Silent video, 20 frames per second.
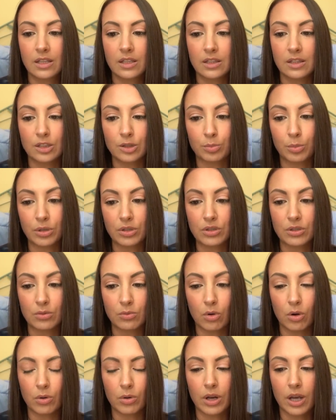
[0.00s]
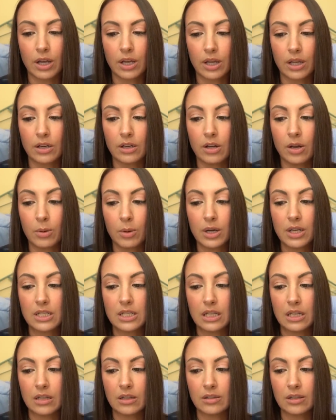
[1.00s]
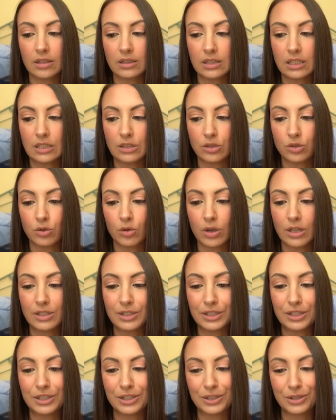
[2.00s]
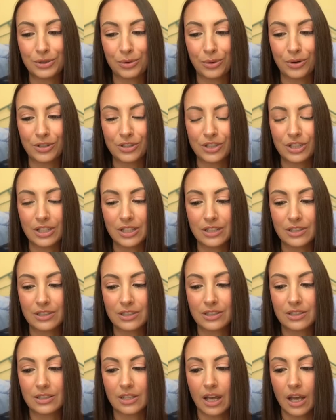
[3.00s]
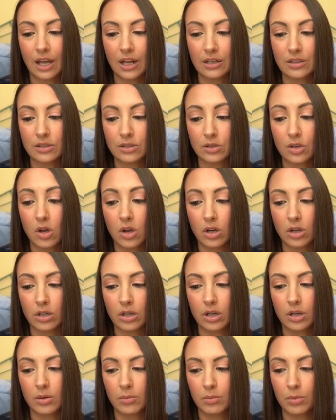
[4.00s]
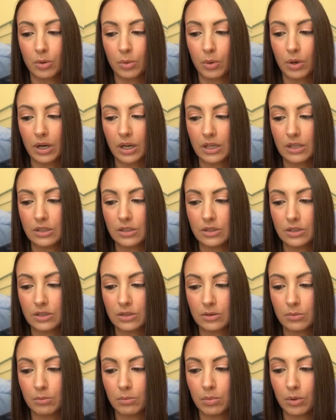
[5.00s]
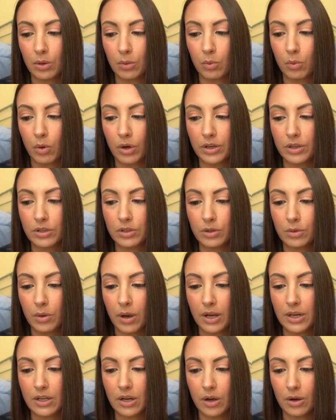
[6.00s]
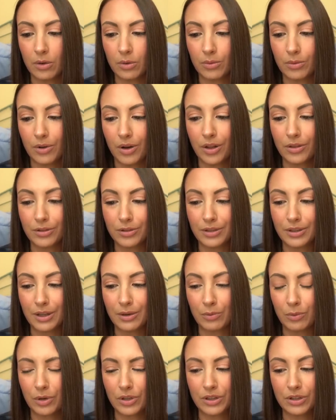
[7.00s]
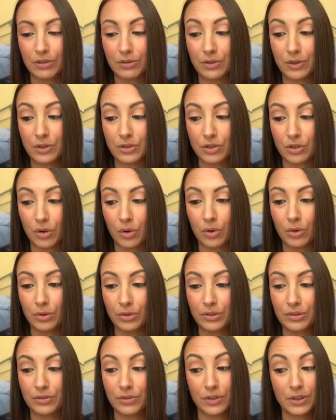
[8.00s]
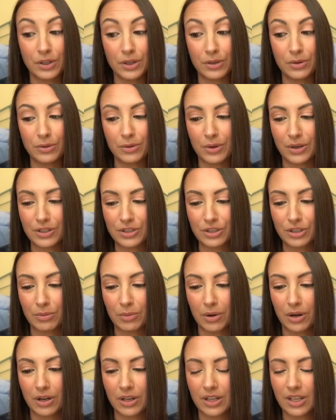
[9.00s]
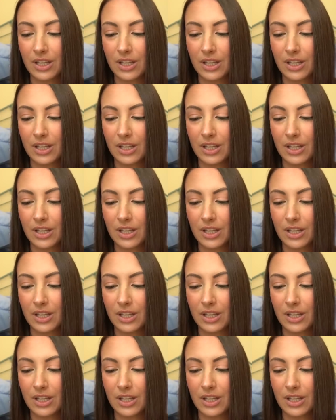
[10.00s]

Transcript: This person wrote, I had no idea that these crazy contortionists had a song, but what I but what do I know other than what the future holds for you? Question mark.